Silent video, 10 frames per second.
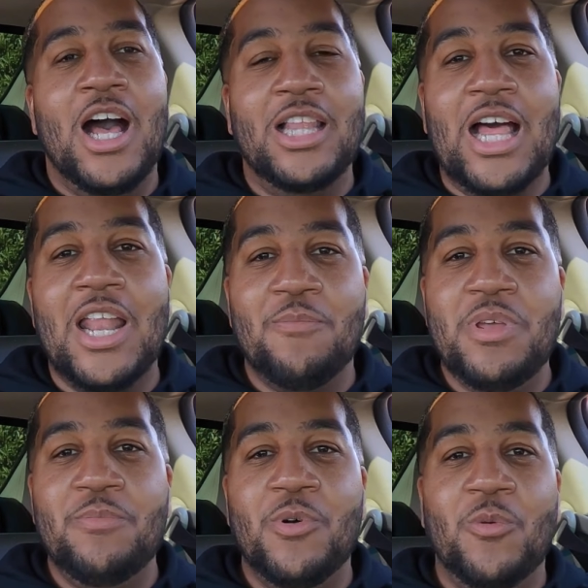A lot of
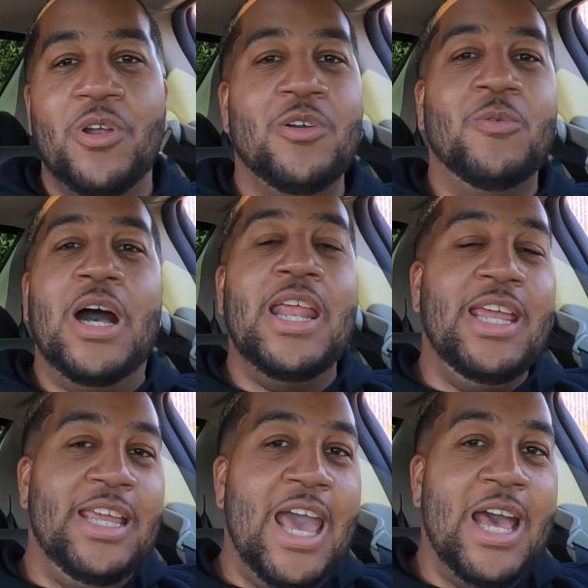people wonder why their
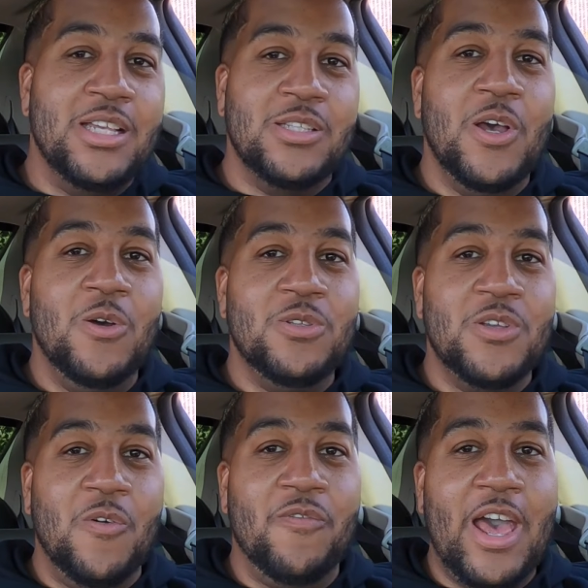gas goes
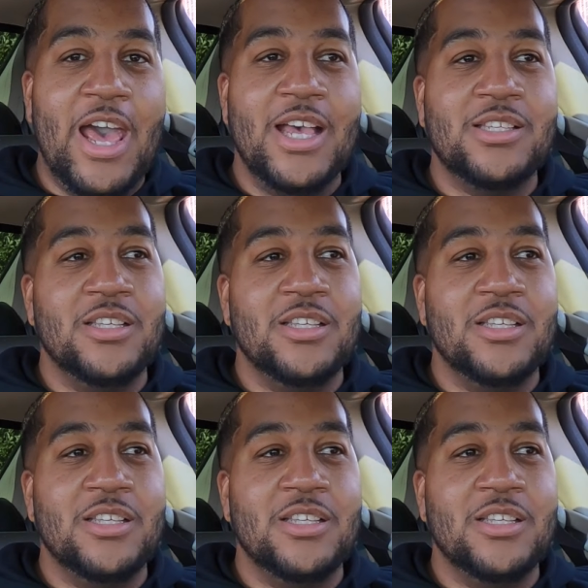so fast.